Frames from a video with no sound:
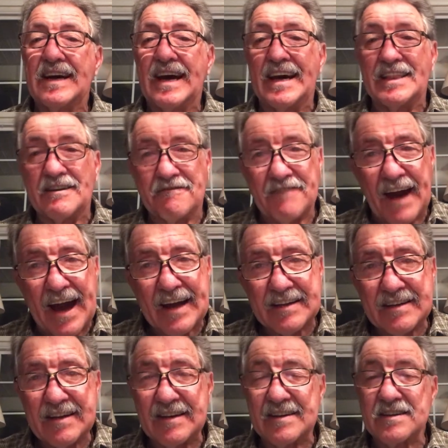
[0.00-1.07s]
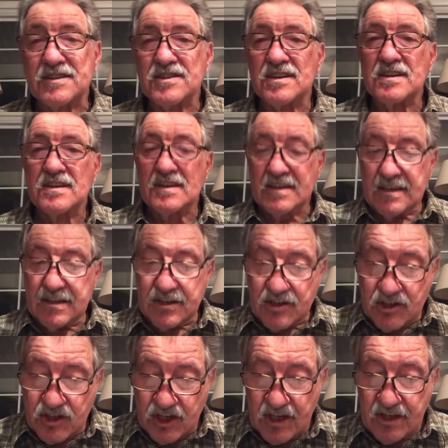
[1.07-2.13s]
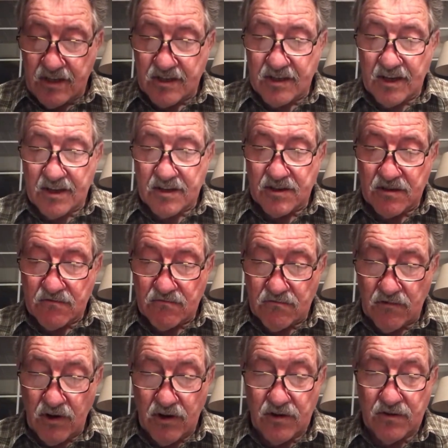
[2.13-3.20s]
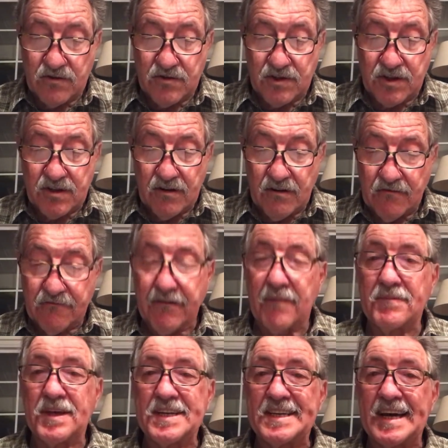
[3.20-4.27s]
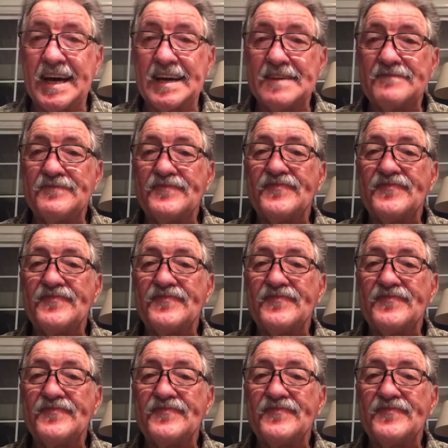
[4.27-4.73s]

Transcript: And the fact is, Jesus rose from the dead